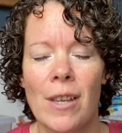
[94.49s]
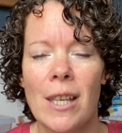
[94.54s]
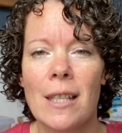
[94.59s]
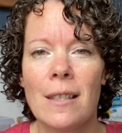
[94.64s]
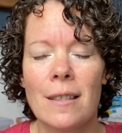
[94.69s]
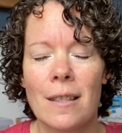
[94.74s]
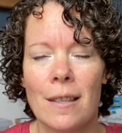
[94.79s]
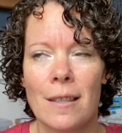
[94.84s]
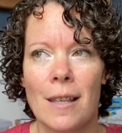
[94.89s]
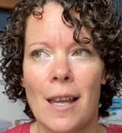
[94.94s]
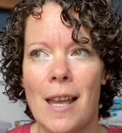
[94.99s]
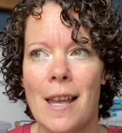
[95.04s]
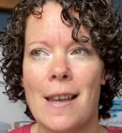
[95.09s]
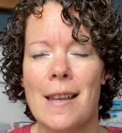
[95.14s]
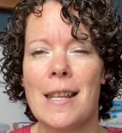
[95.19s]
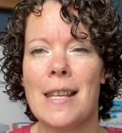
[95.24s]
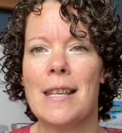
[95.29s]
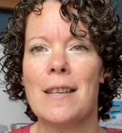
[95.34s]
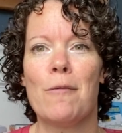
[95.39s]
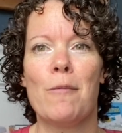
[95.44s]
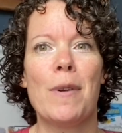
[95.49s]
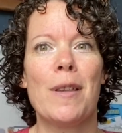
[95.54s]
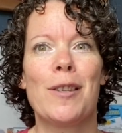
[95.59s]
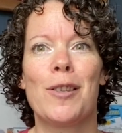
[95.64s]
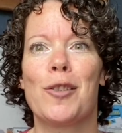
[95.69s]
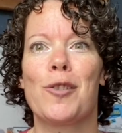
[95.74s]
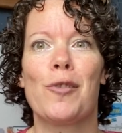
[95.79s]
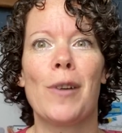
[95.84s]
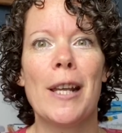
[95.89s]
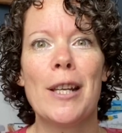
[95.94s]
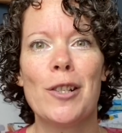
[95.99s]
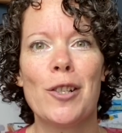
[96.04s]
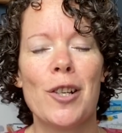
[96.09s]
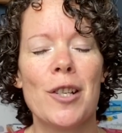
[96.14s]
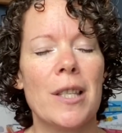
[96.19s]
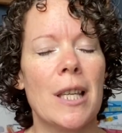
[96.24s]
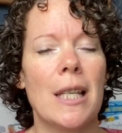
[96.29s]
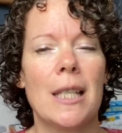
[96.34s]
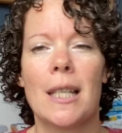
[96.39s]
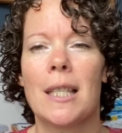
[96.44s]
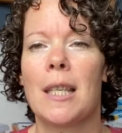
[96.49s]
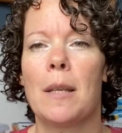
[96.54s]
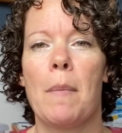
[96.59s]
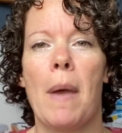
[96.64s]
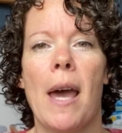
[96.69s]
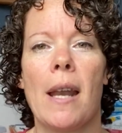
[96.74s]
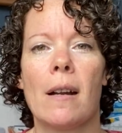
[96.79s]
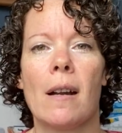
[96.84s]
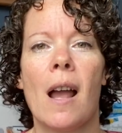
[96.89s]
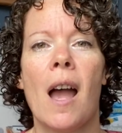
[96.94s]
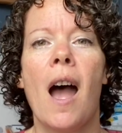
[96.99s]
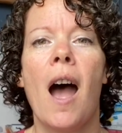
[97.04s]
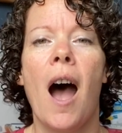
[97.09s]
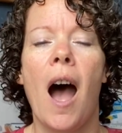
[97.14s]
in society with strangers, it doesn't matter.